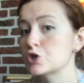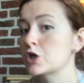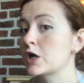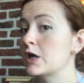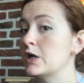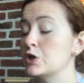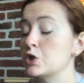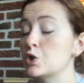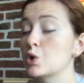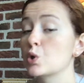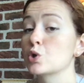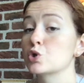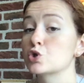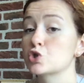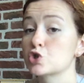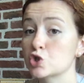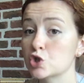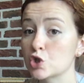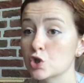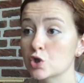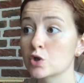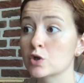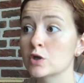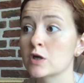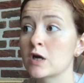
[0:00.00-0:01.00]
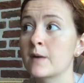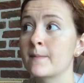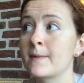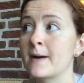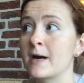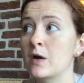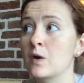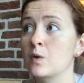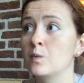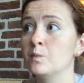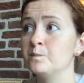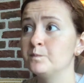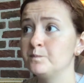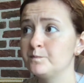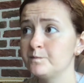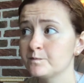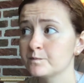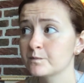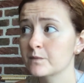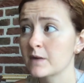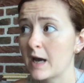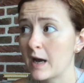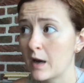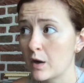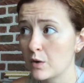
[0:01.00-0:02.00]
and you're sure about
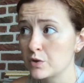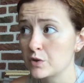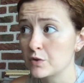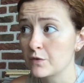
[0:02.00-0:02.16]
how you